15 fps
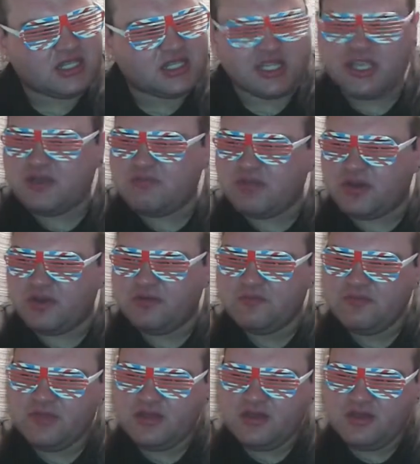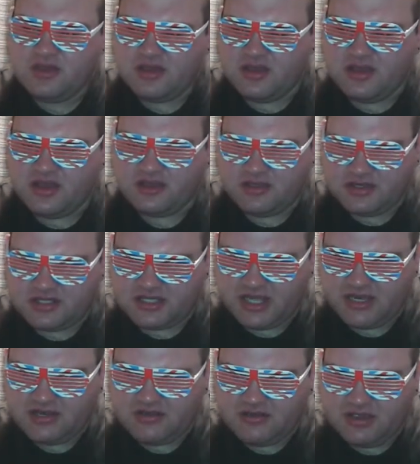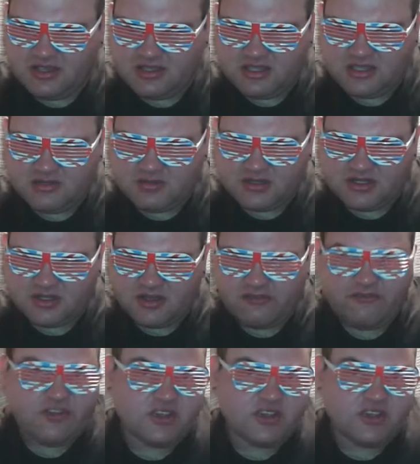wasn't the first time they'd come. They were sleepers,